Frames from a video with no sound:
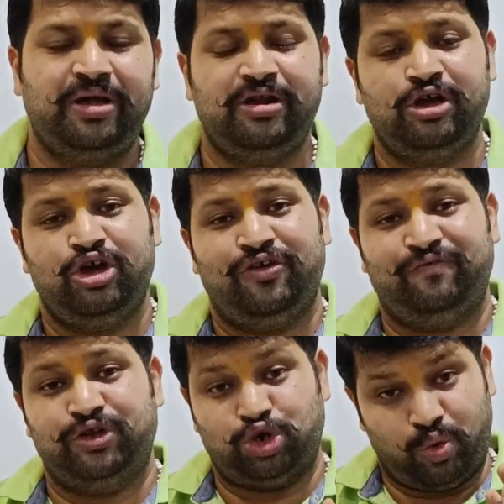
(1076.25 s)
which
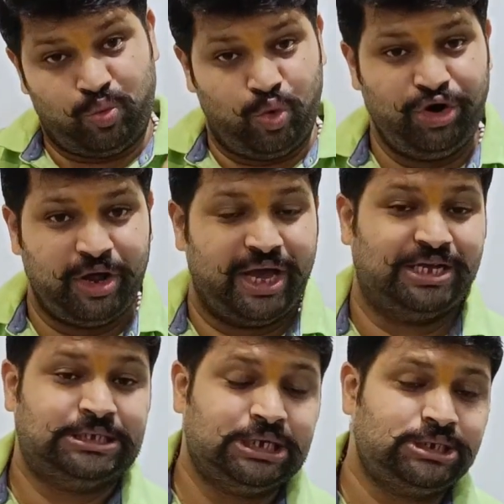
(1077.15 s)
would
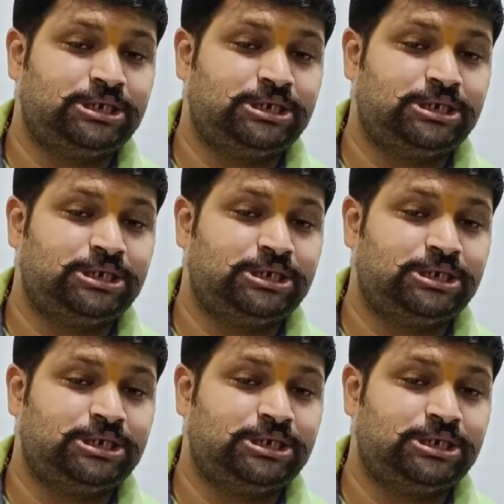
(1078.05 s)
exist,